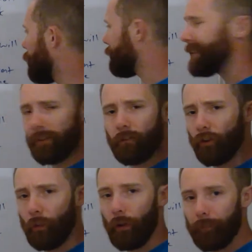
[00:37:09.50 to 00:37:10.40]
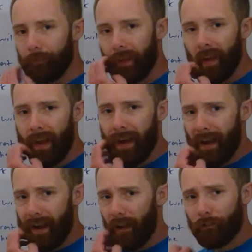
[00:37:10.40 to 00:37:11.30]
I think this is going to work.
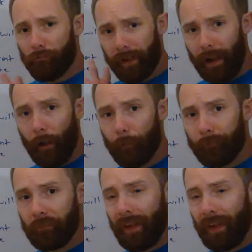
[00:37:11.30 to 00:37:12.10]
I'll just read it out,